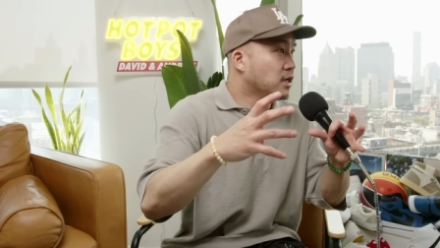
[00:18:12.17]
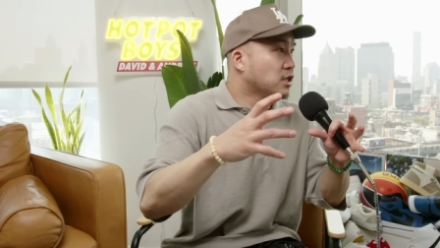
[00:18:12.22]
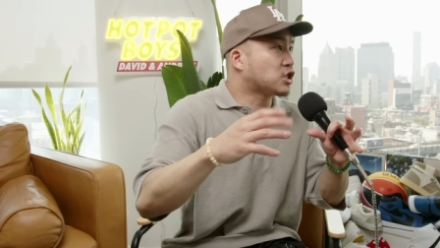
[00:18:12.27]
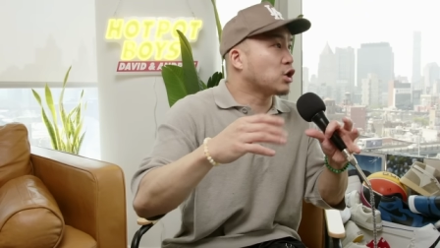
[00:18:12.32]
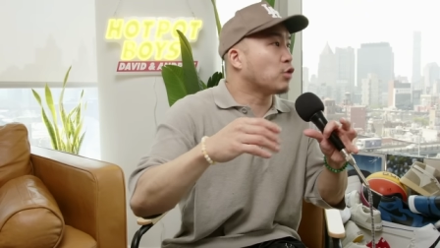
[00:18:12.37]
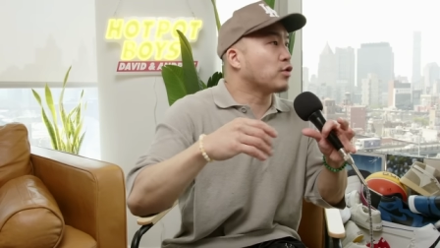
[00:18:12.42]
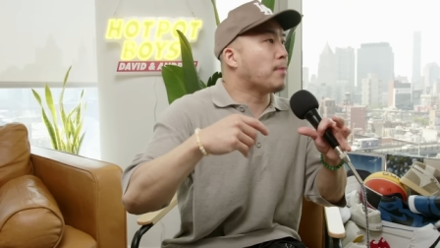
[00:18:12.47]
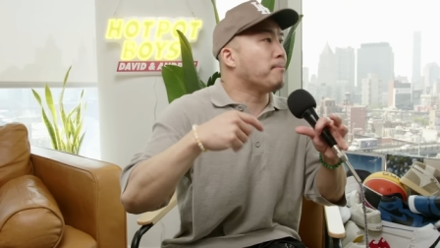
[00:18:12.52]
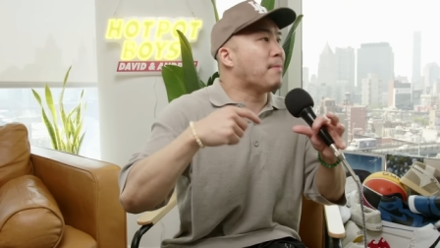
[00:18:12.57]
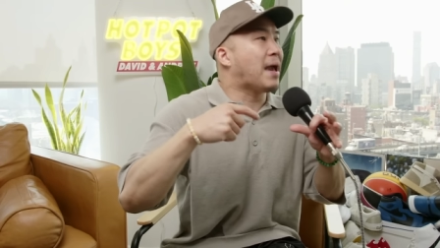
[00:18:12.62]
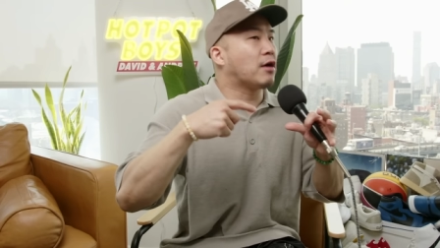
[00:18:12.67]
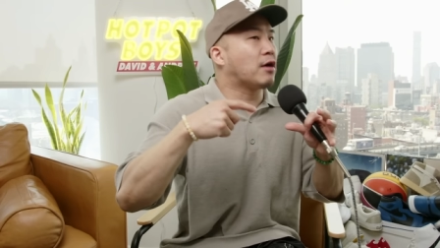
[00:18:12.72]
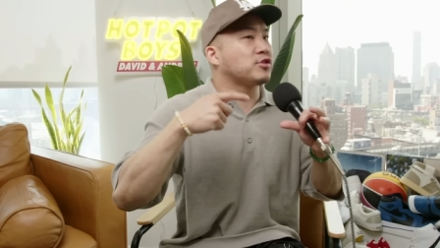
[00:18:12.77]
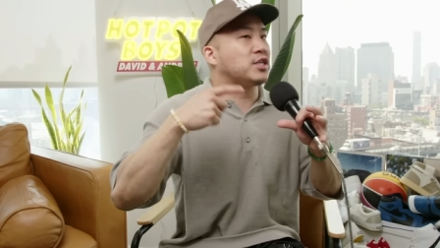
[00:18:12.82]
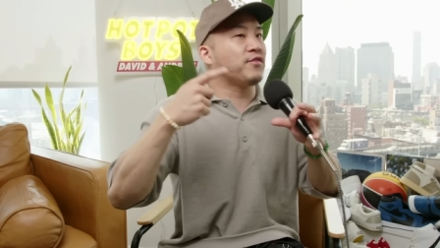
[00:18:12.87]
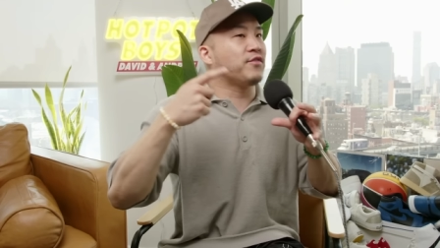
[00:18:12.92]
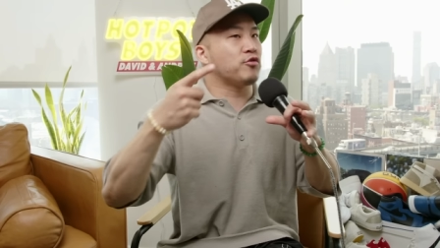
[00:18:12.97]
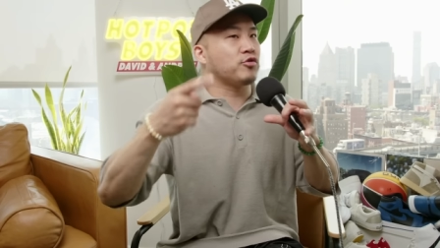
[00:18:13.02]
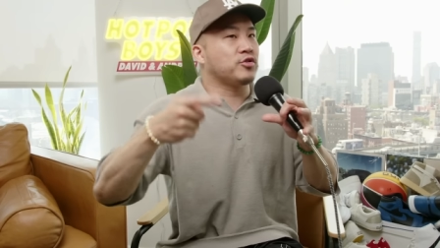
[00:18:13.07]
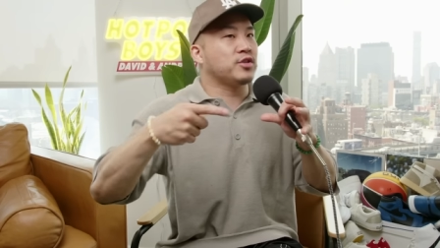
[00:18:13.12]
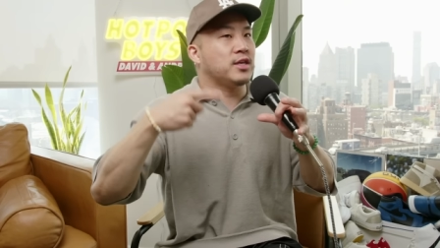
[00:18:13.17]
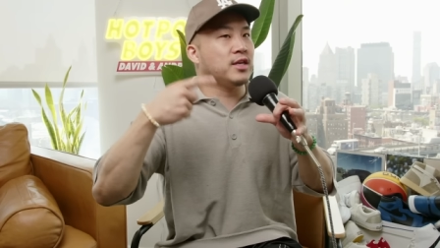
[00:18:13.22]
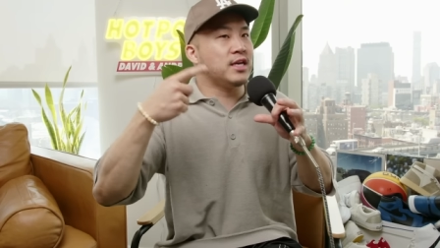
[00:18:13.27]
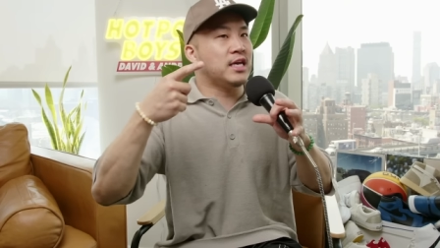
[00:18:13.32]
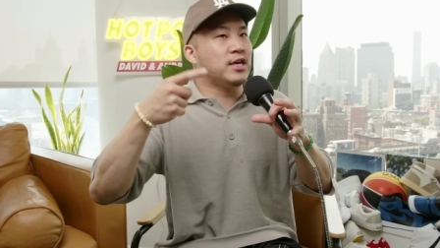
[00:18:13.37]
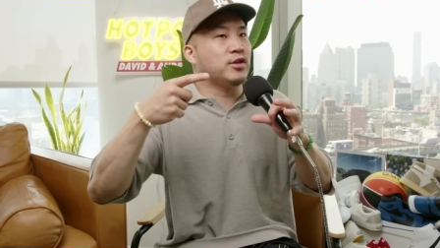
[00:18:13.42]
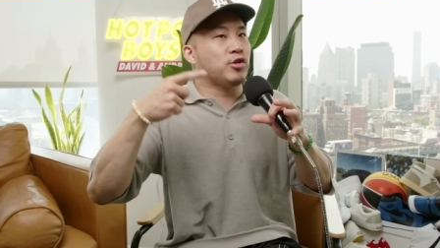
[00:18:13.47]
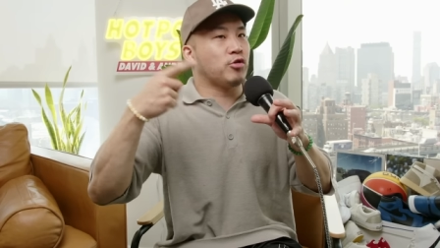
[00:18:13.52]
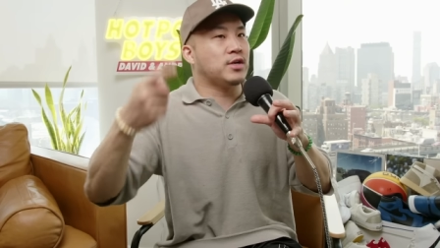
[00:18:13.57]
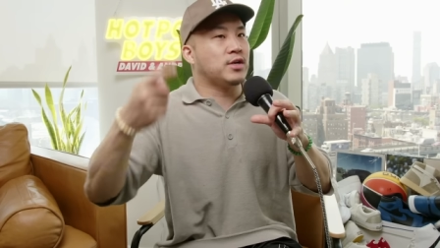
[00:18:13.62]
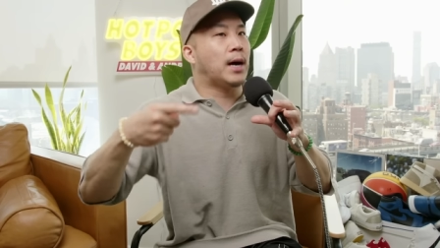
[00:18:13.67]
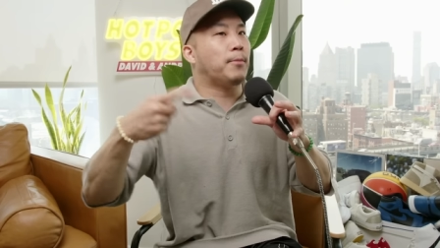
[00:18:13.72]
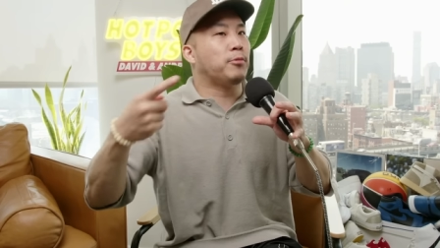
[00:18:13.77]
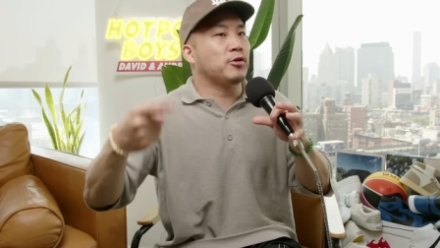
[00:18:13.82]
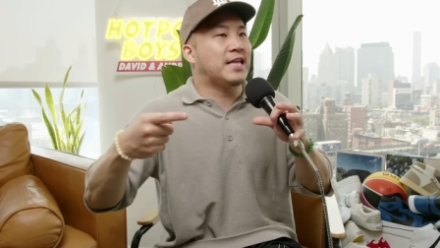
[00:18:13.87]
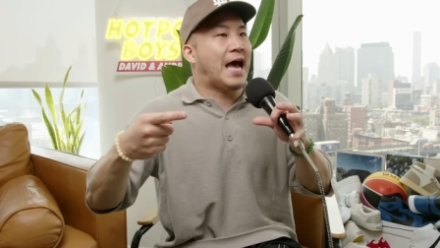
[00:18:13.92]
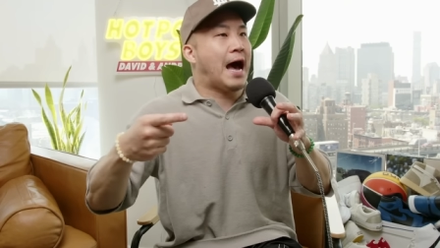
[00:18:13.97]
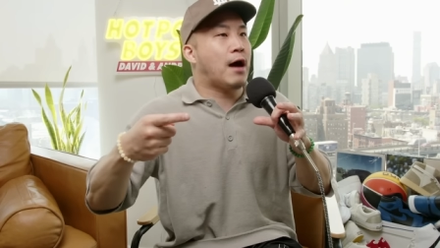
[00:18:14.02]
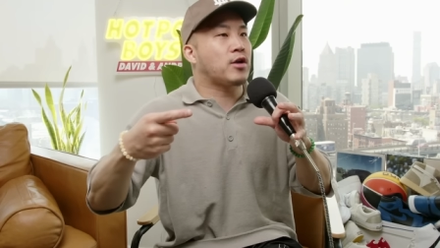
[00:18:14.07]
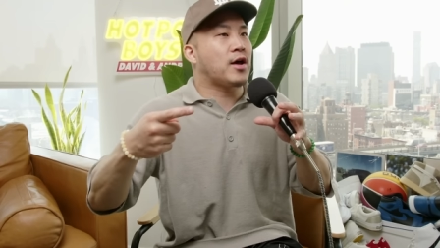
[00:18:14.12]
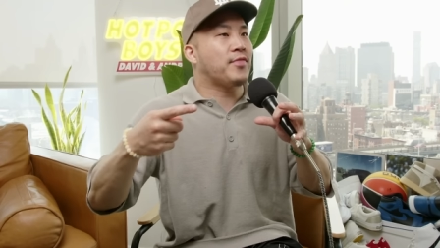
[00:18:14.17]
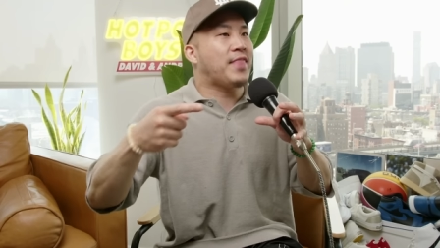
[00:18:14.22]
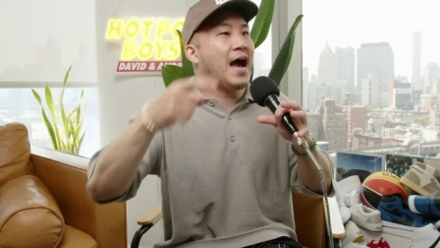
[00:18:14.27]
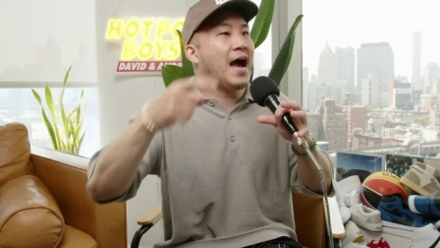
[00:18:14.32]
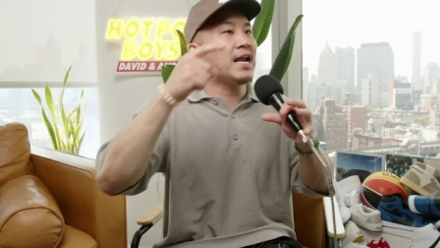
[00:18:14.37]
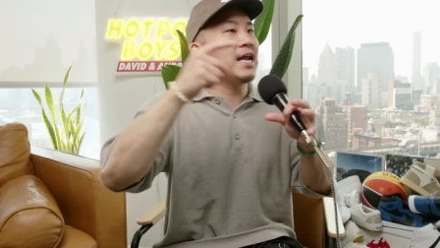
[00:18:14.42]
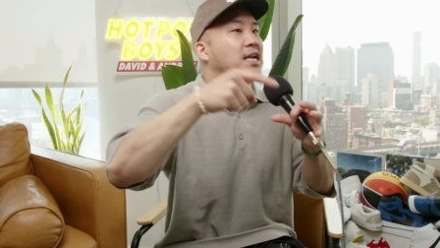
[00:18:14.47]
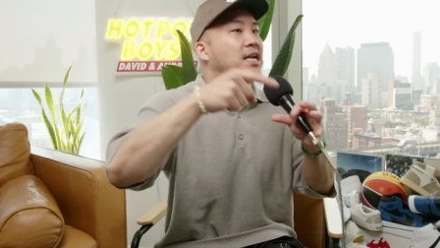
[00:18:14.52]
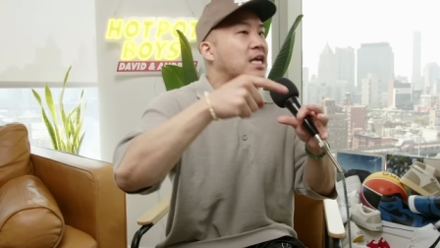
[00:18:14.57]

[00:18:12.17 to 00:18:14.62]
So right. the mayors either either double down on that,